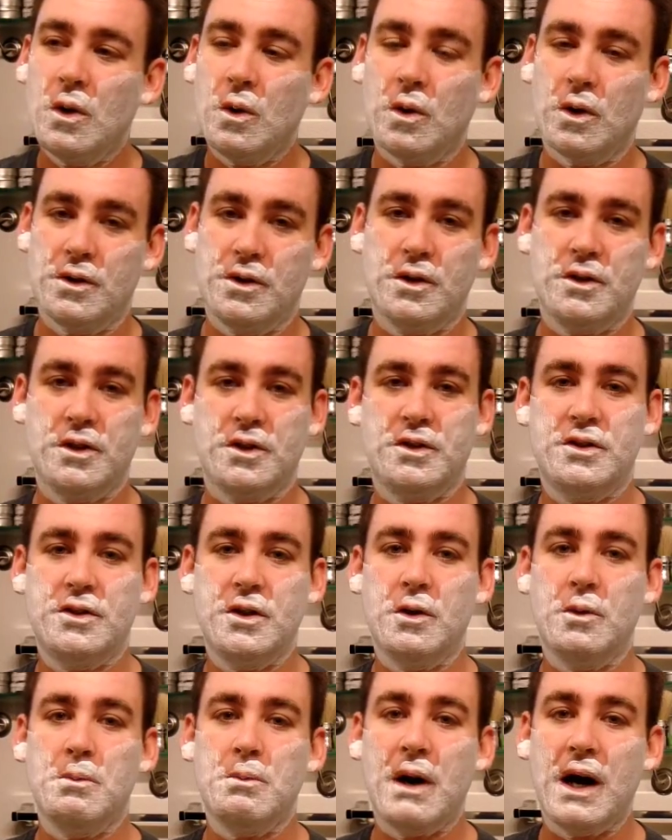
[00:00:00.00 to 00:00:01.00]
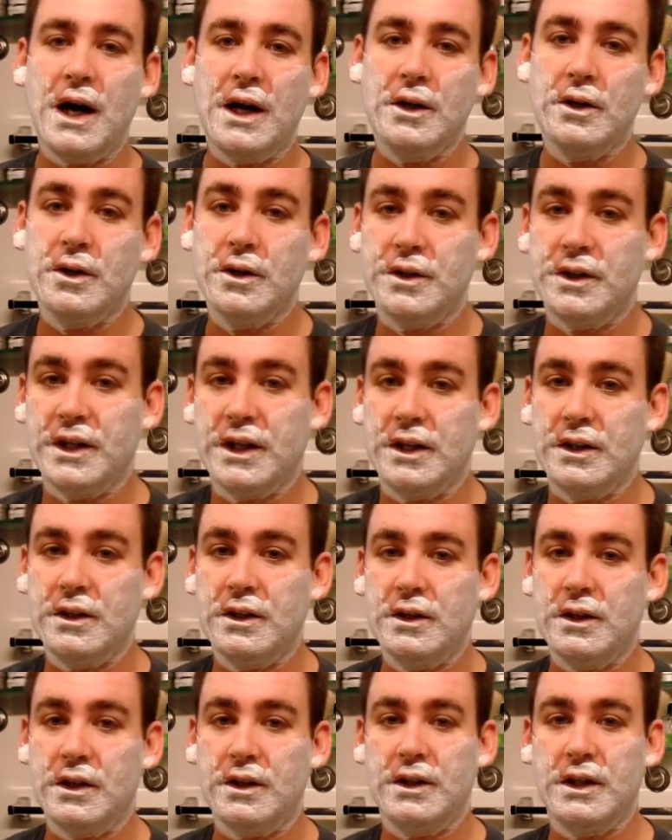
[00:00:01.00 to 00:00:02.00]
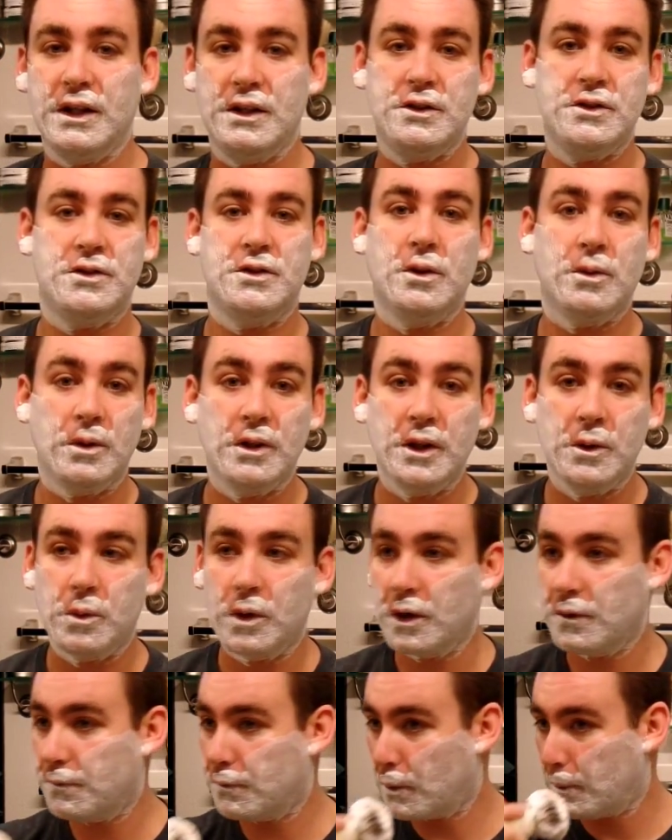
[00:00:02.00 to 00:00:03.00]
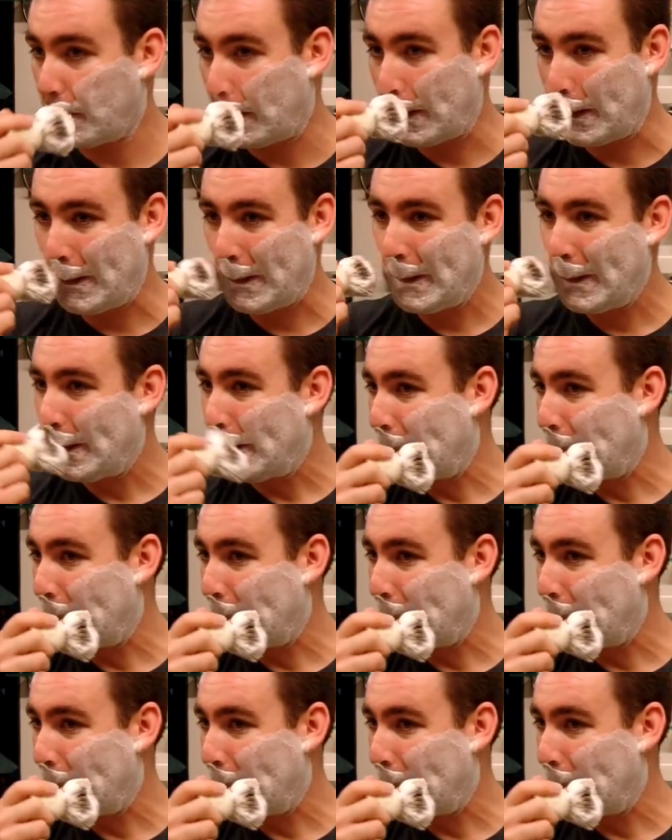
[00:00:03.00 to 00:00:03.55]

or they're just so mild that they just don't really work for me.